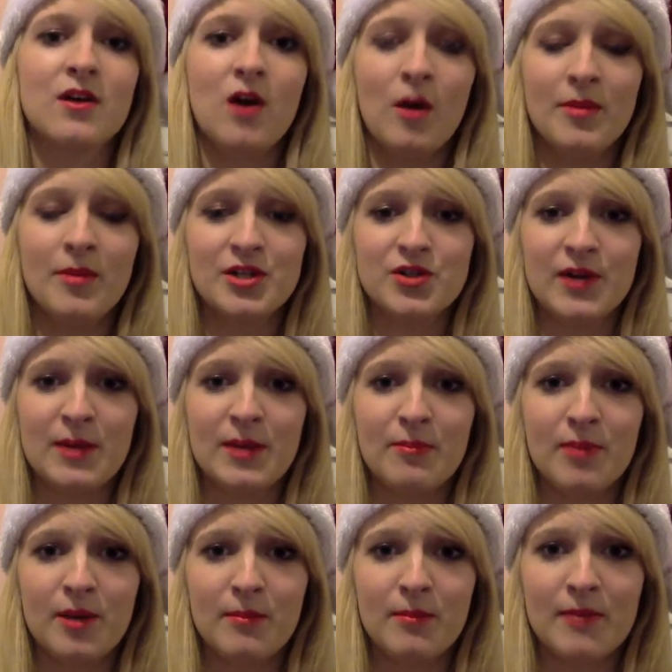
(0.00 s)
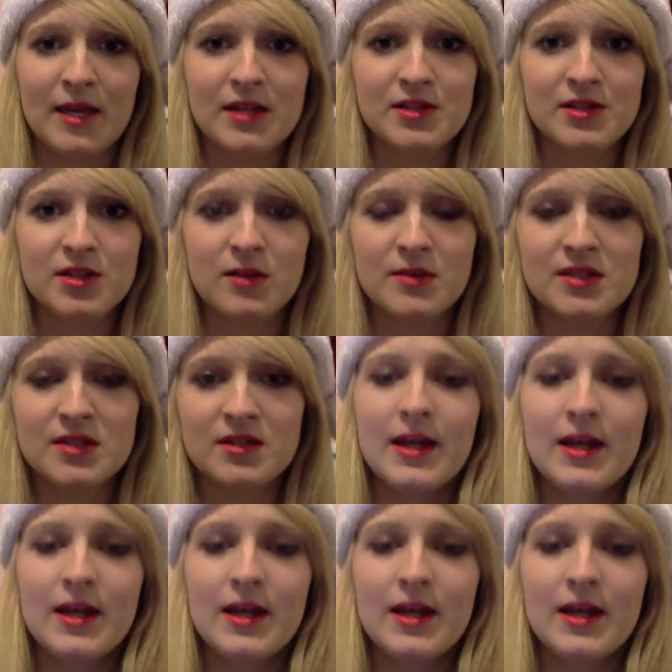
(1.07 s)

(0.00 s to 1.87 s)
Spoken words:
Arbitrate by Megan Thomason.